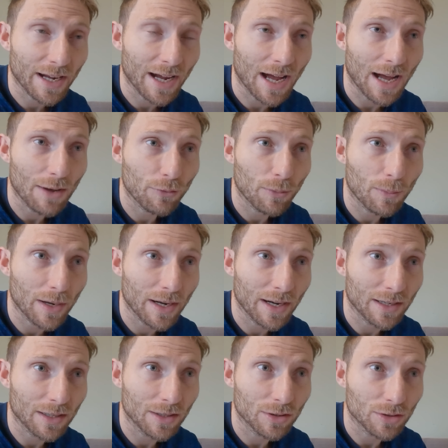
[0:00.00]
calf and
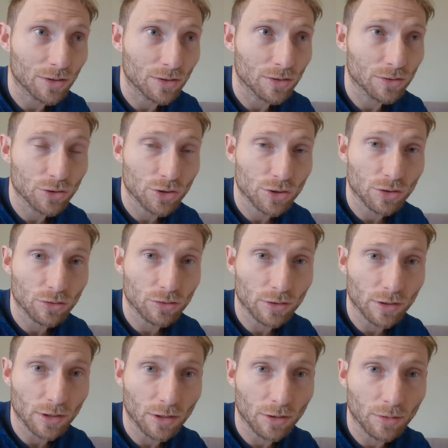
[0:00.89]
my ankle just
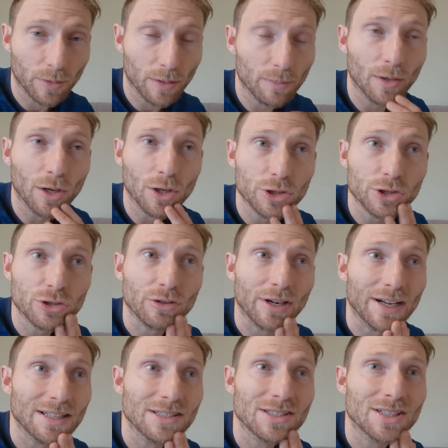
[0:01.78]
under a little bit more
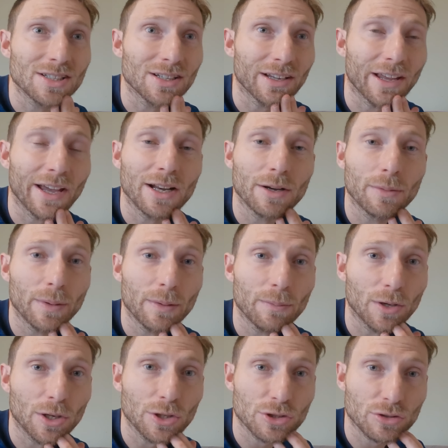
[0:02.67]
stress and getting a
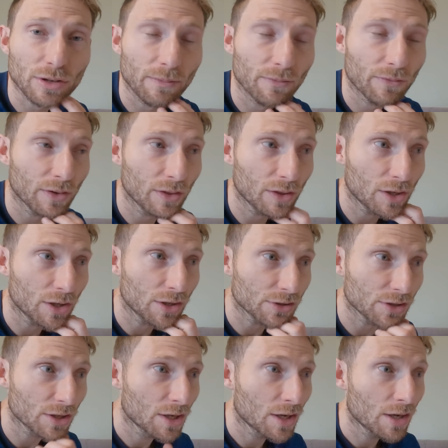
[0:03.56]
bit more strength in
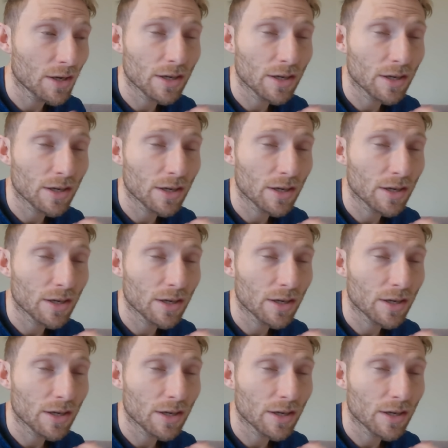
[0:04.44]
those.